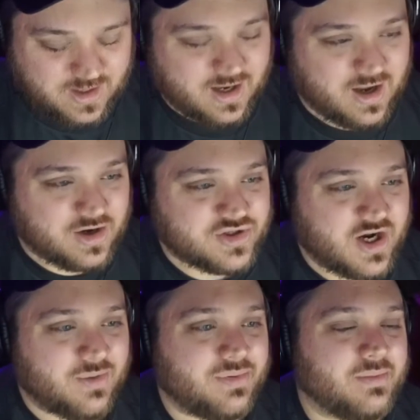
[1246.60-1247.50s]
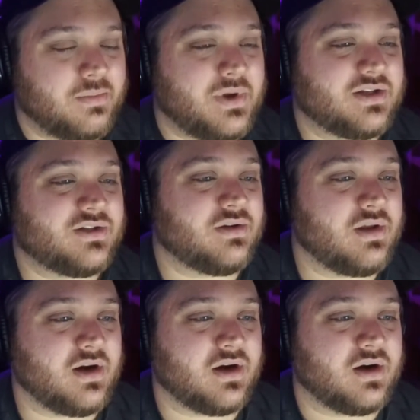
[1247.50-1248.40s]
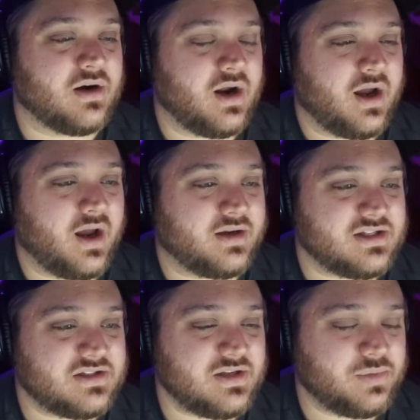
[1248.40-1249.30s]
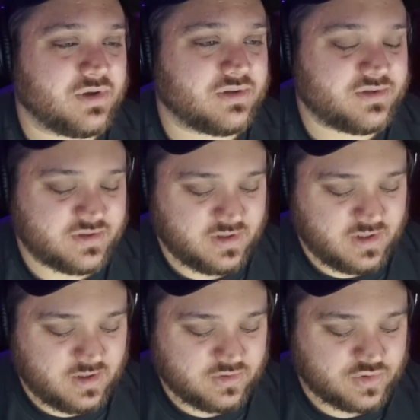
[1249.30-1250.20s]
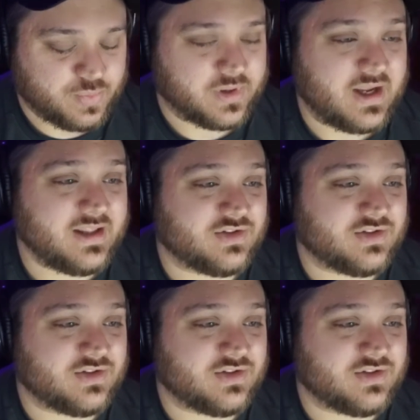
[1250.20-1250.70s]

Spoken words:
our shop missed their DC books super late.